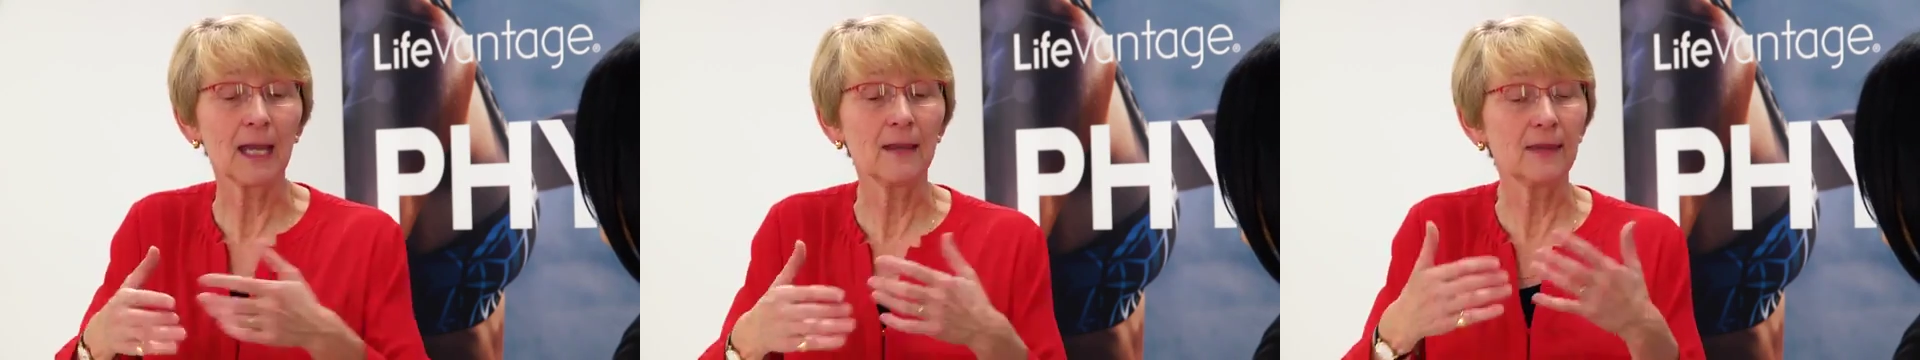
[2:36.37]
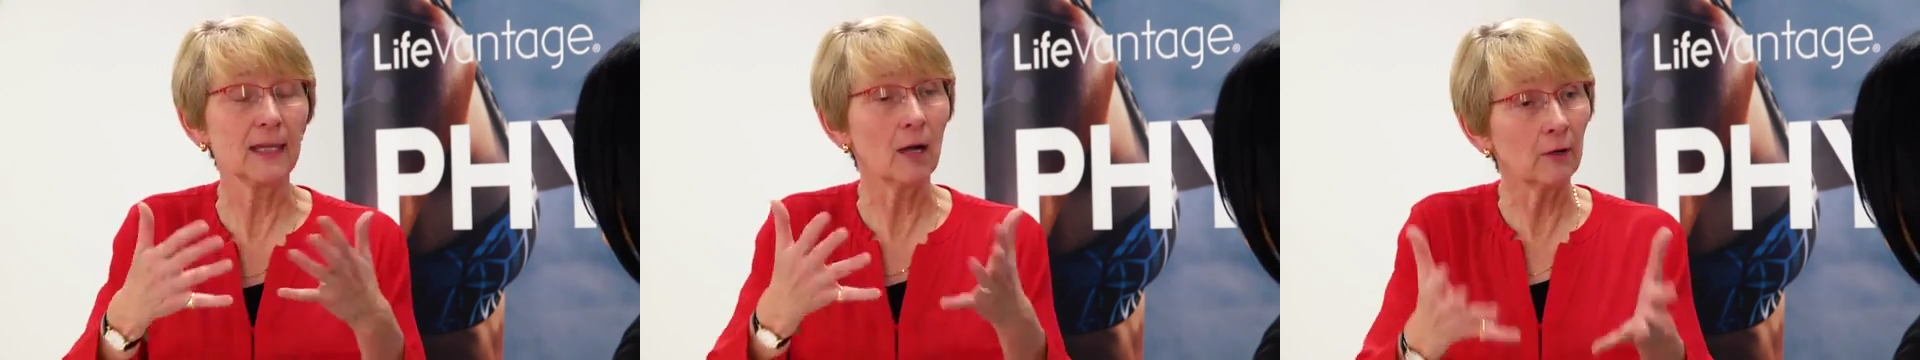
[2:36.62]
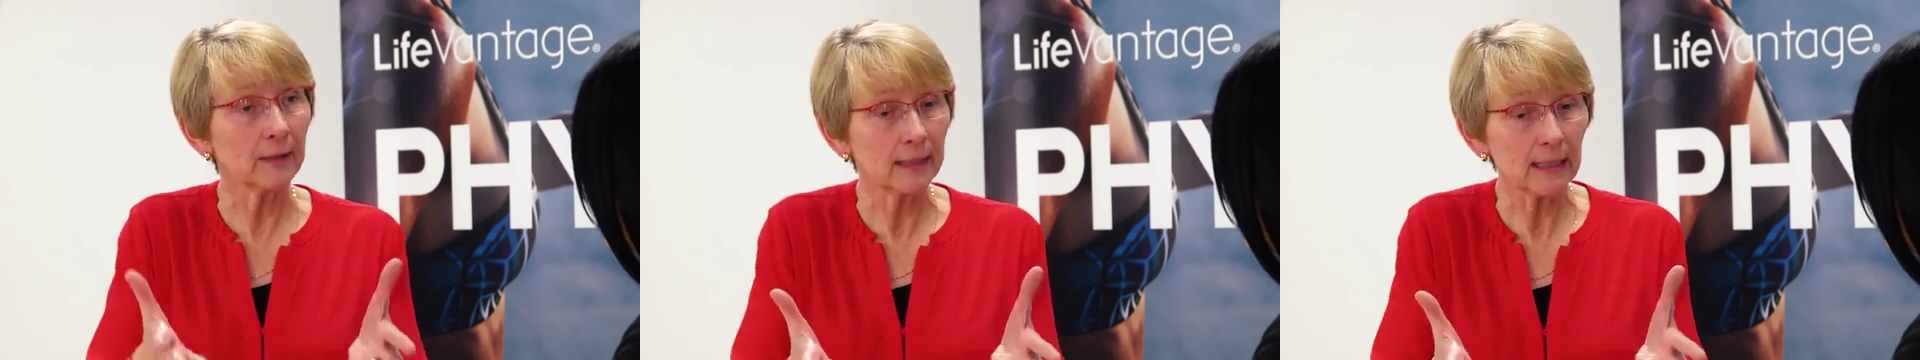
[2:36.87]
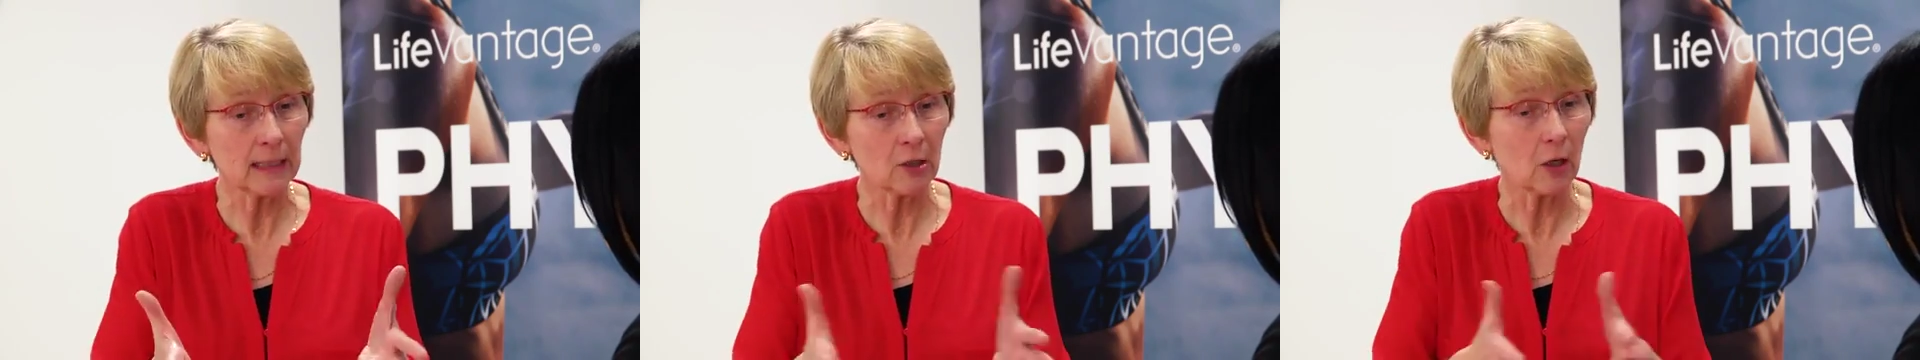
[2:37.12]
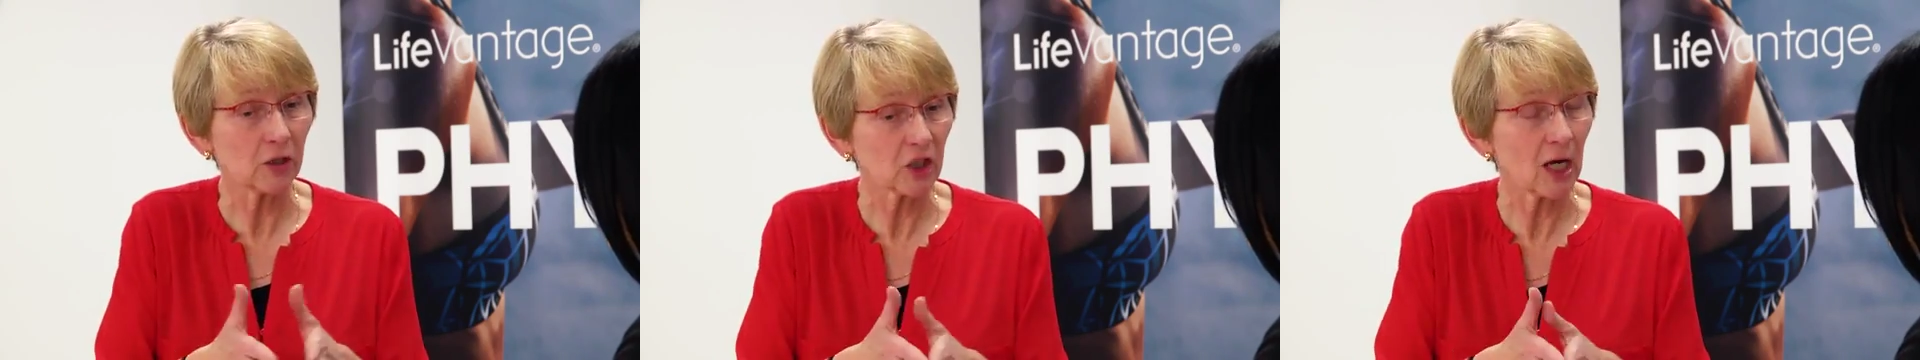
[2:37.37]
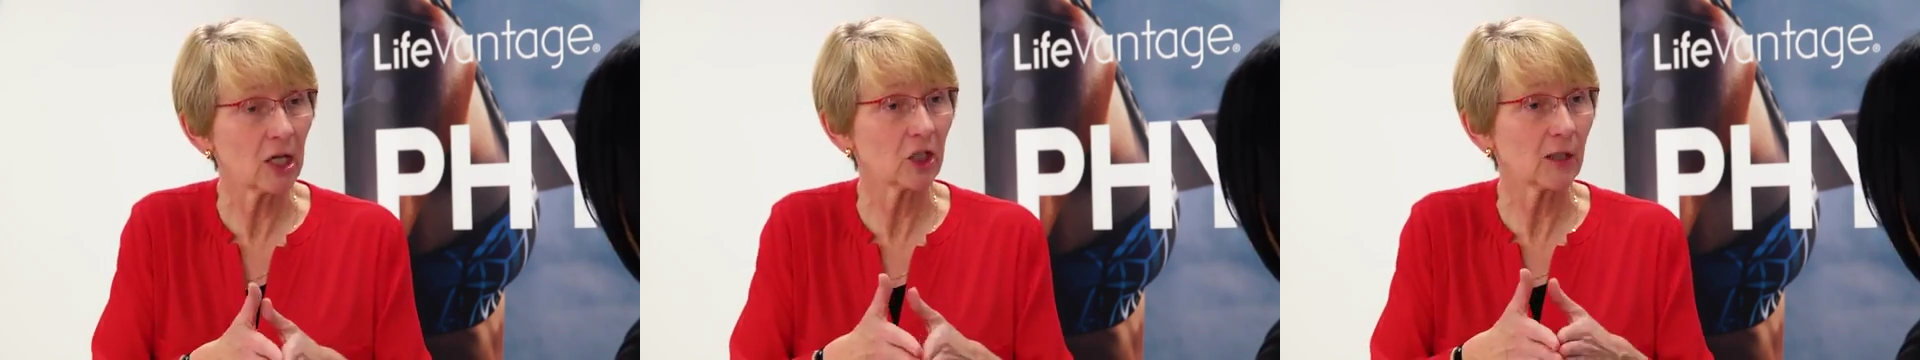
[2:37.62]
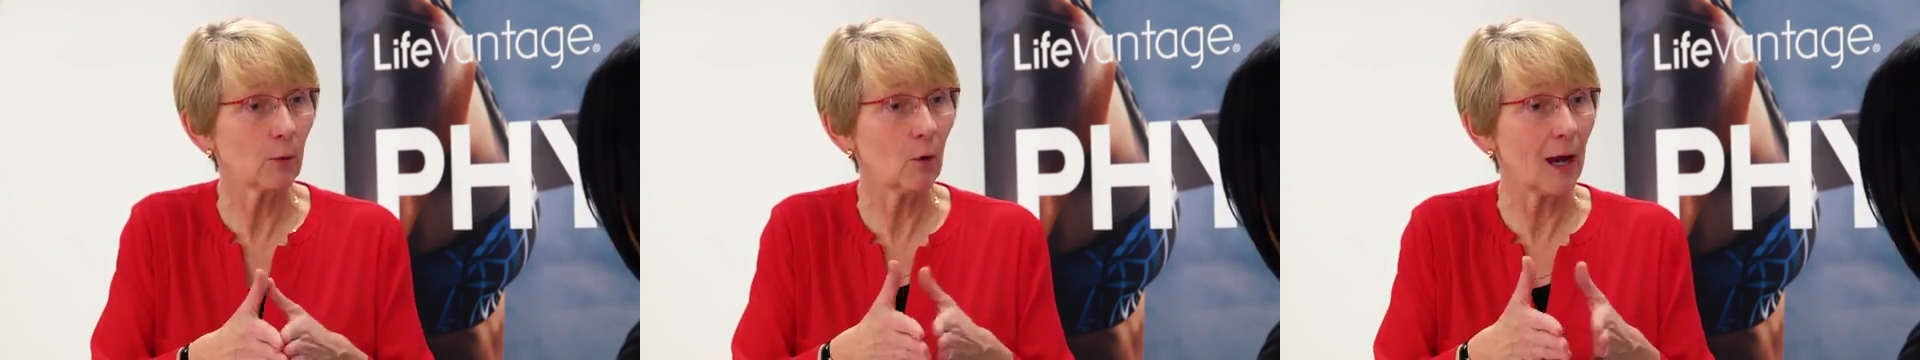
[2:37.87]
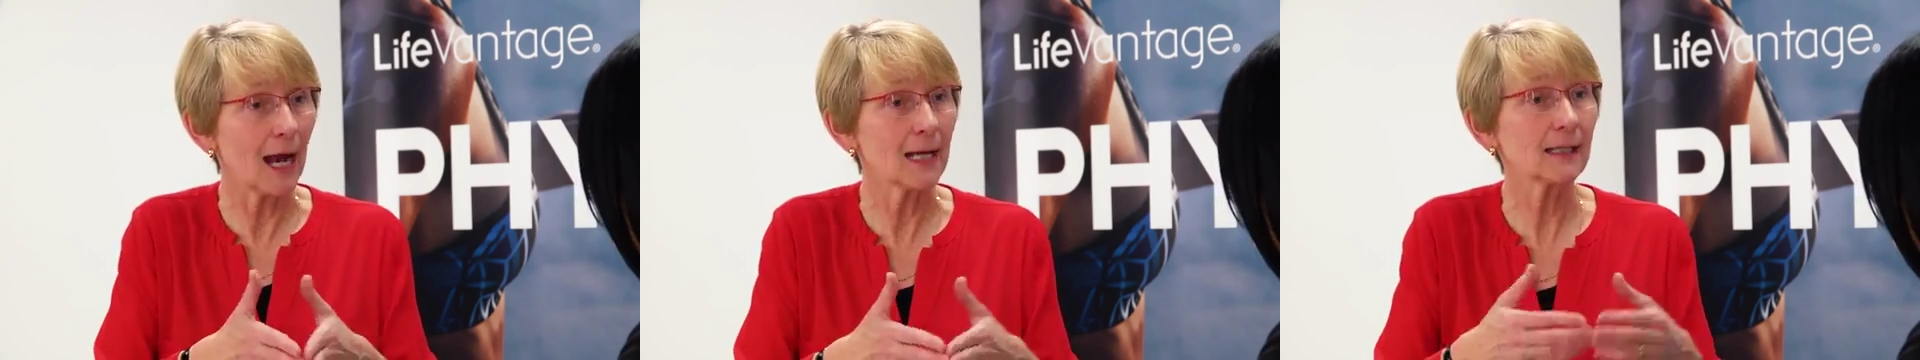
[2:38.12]
And the only change they
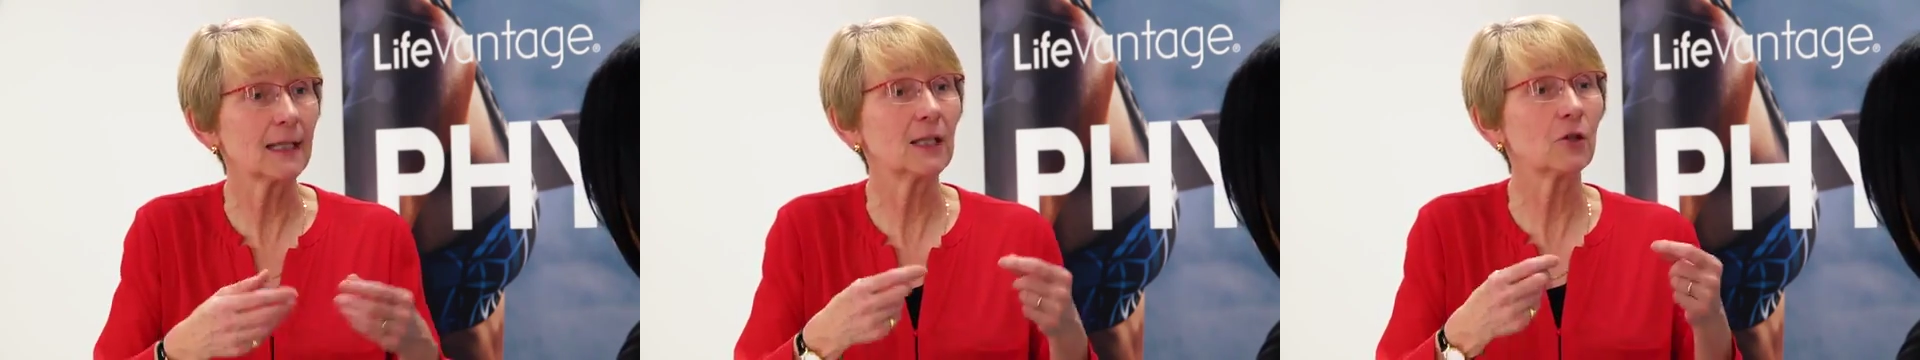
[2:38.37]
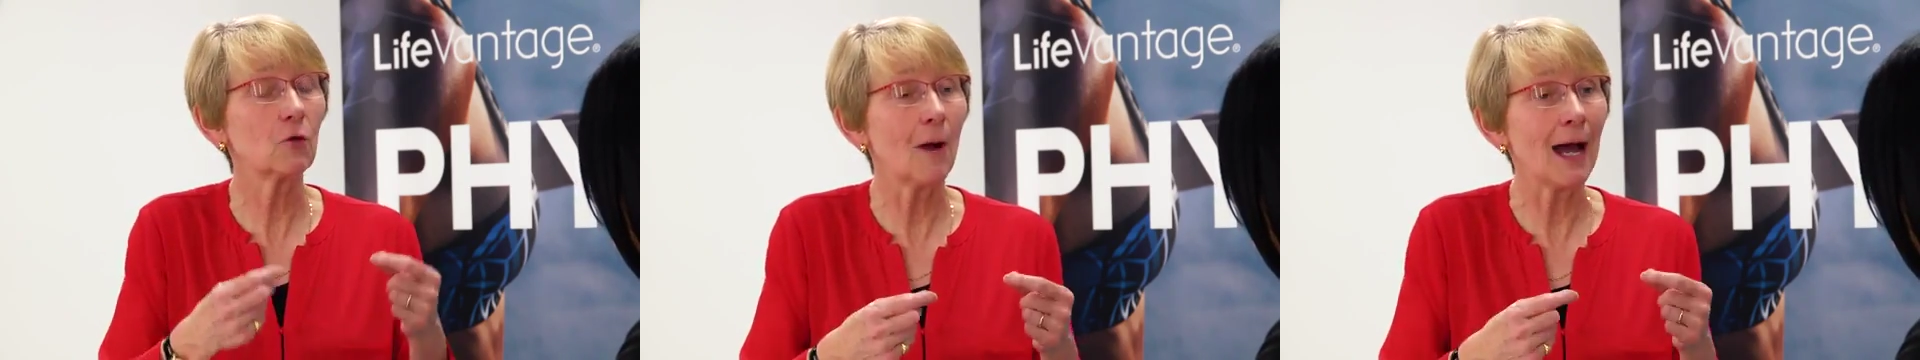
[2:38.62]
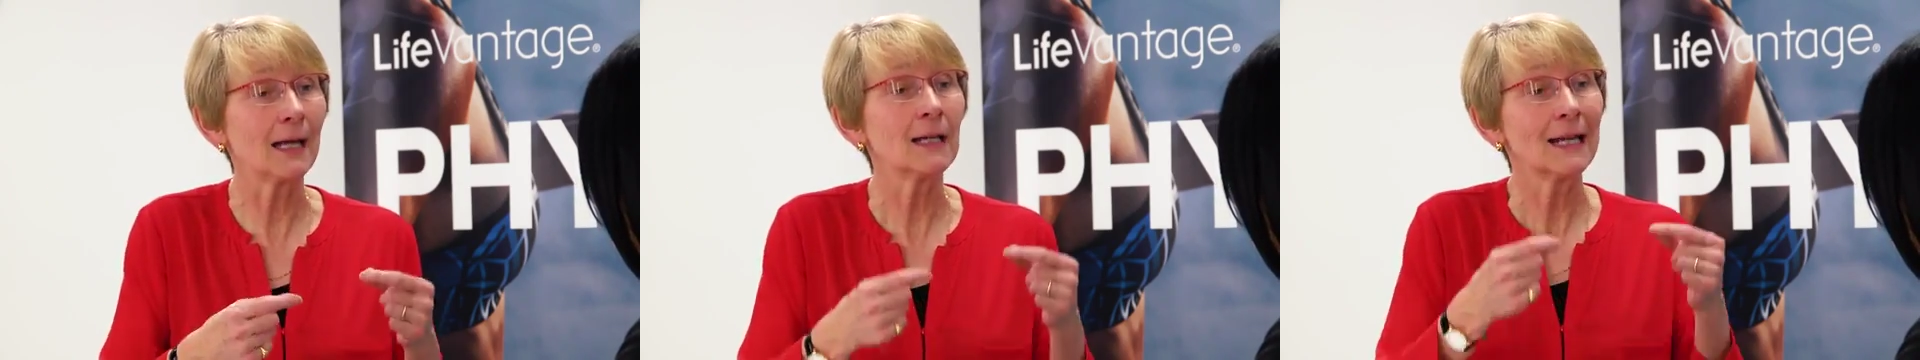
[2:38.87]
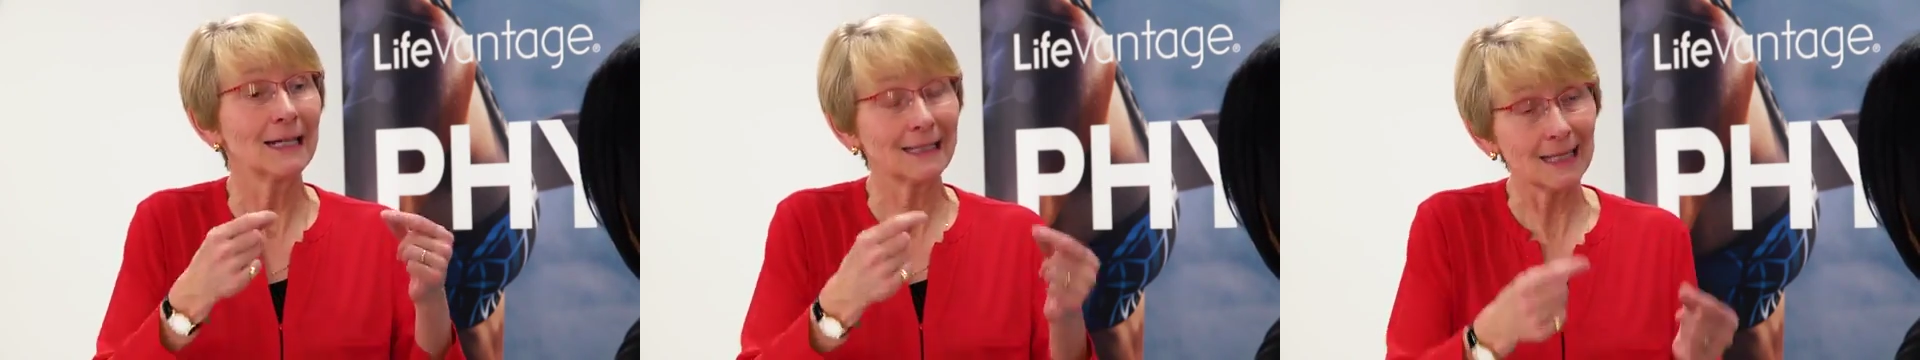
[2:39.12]
were asked is to add